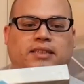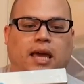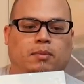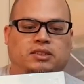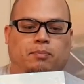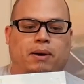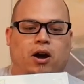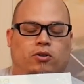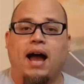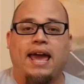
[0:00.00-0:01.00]
game is
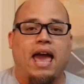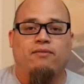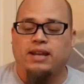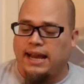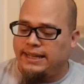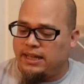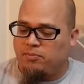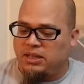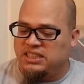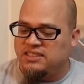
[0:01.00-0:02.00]
about. I have an idea
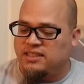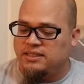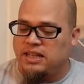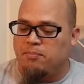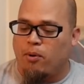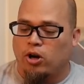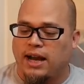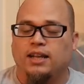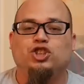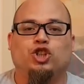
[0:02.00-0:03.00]
because it says
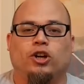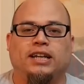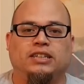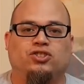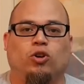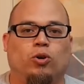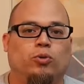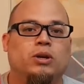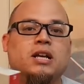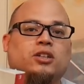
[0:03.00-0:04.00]
embark on a journey.
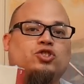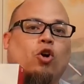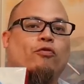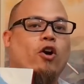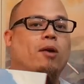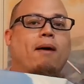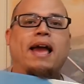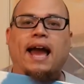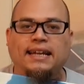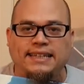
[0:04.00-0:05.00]
So, so far
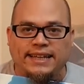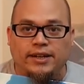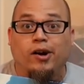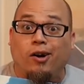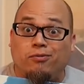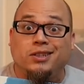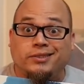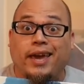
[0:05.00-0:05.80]
my idea of this